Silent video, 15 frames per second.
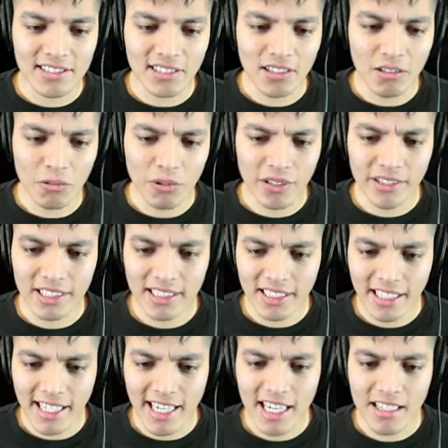so we're in
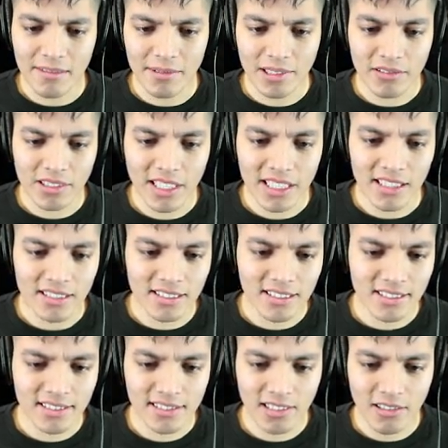the game. Okay, this
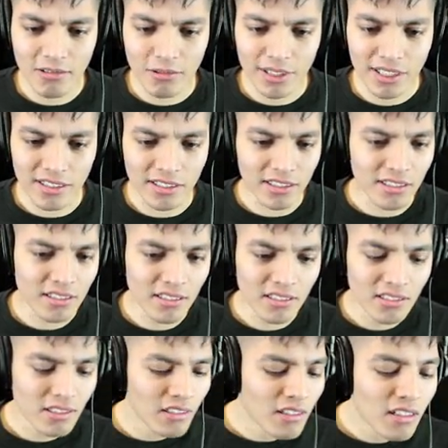is so weird.
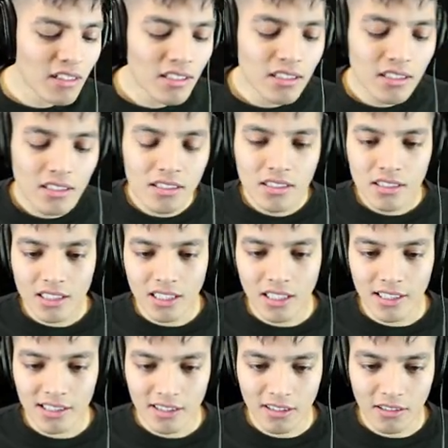Okay,
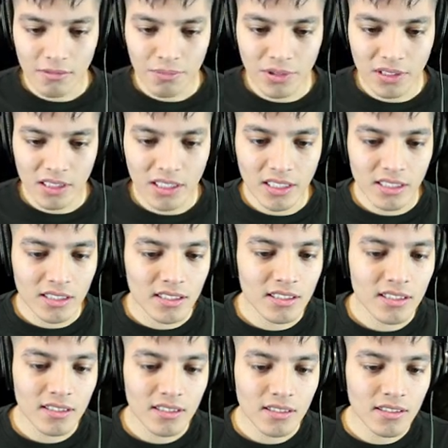let's open
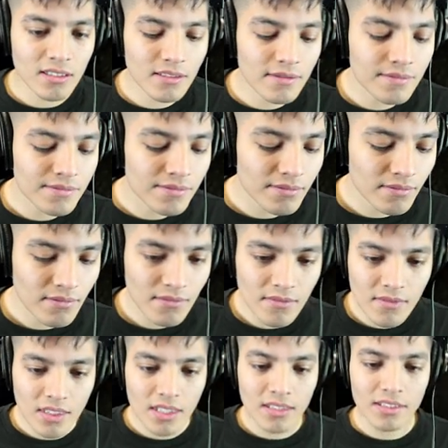this.
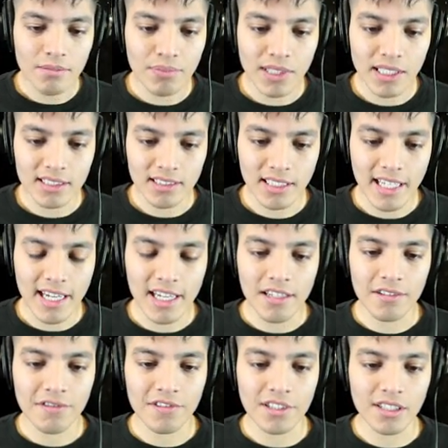You press
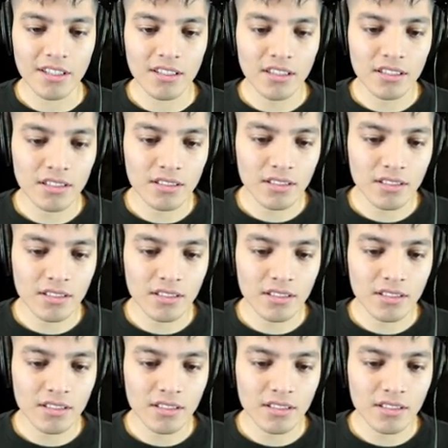F here.